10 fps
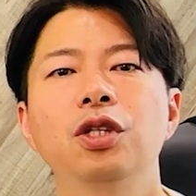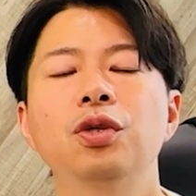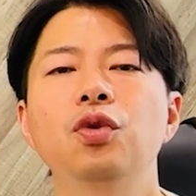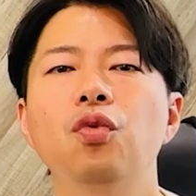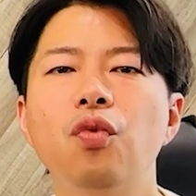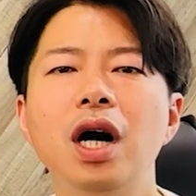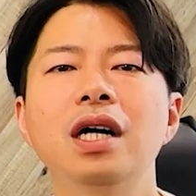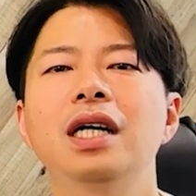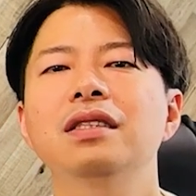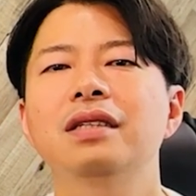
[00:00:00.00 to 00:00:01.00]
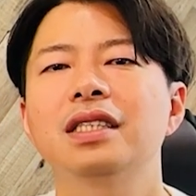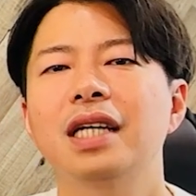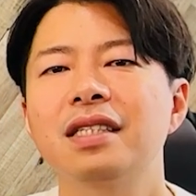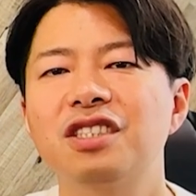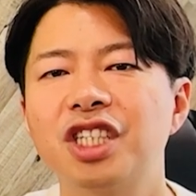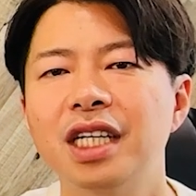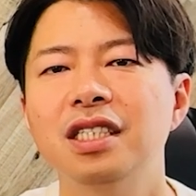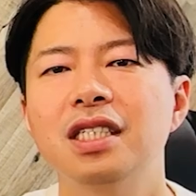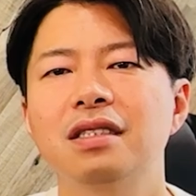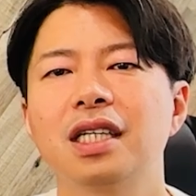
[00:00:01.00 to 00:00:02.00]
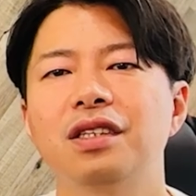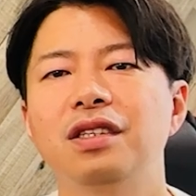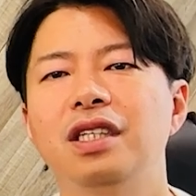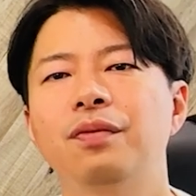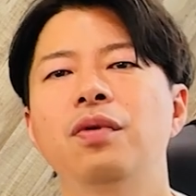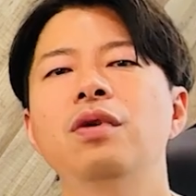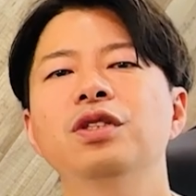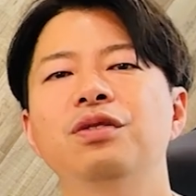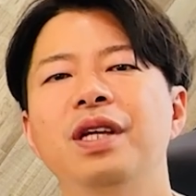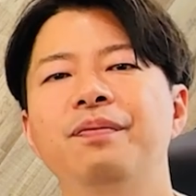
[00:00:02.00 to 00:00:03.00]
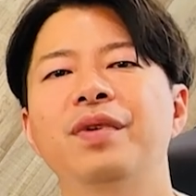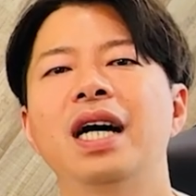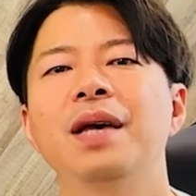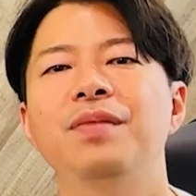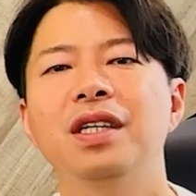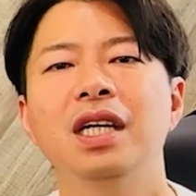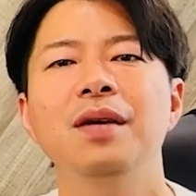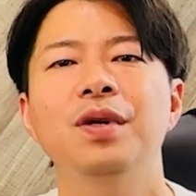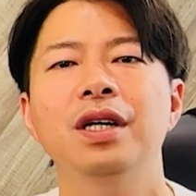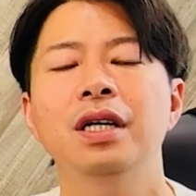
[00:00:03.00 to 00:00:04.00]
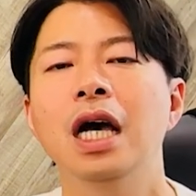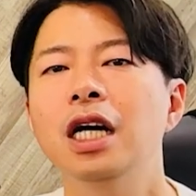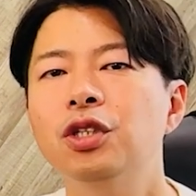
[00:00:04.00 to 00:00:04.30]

to 100 and changing the default reply behavior